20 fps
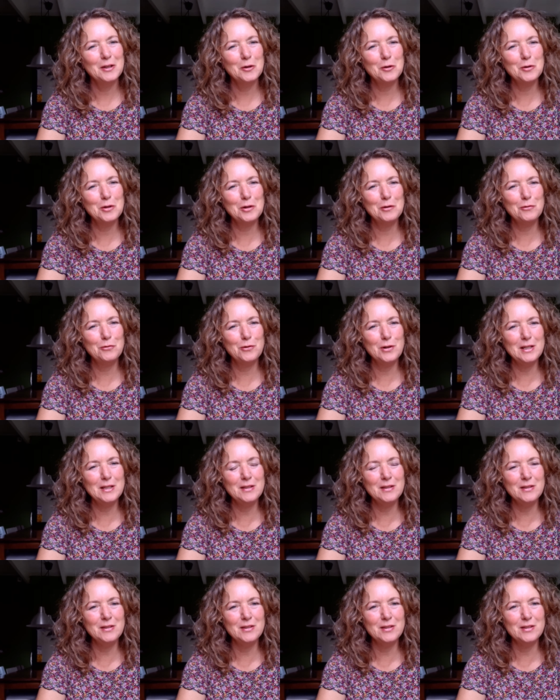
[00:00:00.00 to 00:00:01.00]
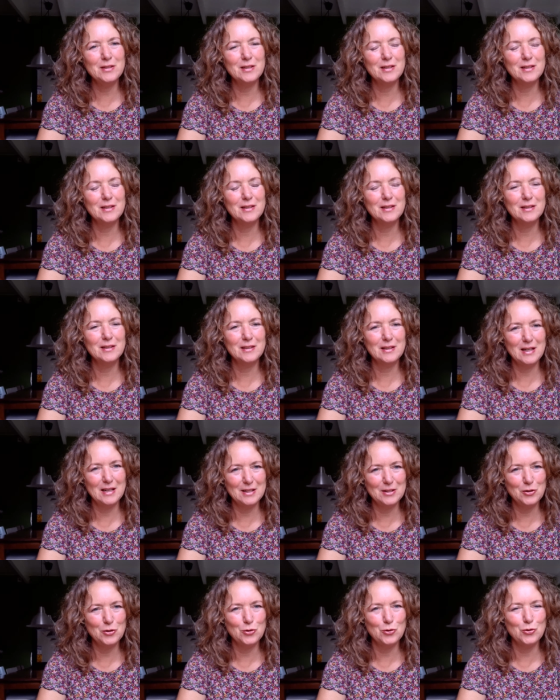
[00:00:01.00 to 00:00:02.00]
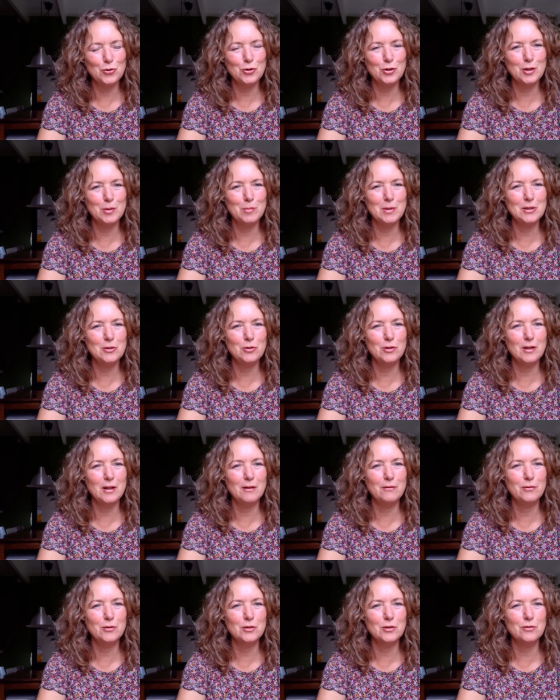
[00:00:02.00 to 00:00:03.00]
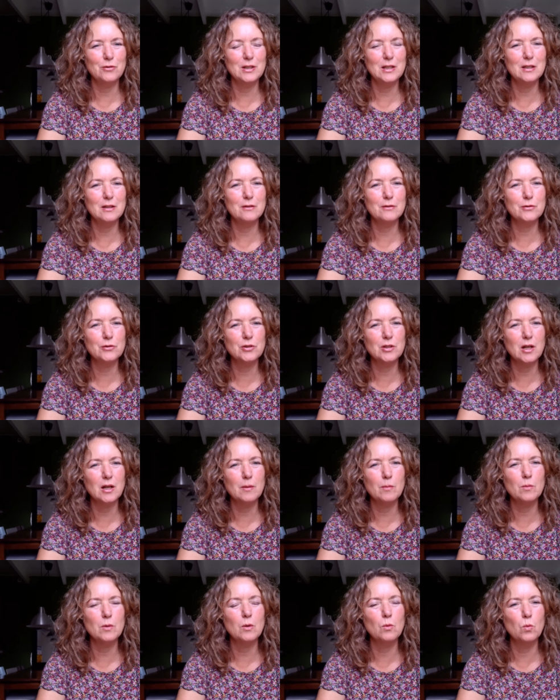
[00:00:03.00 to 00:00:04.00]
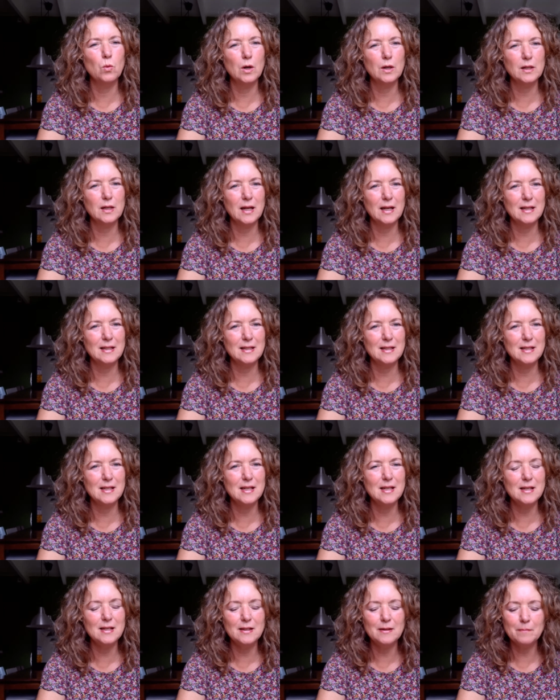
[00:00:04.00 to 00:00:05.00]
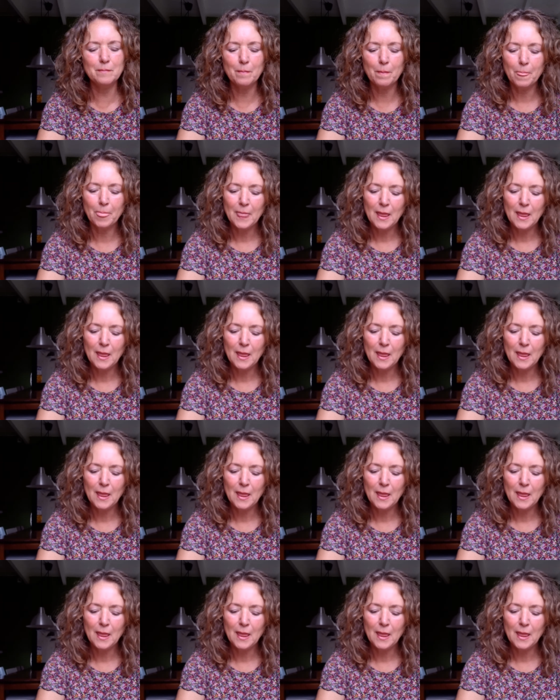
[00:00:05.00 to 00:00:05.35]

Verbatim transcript: Hello, dear friends. glad you're joining me today for the reading of Psalm 119.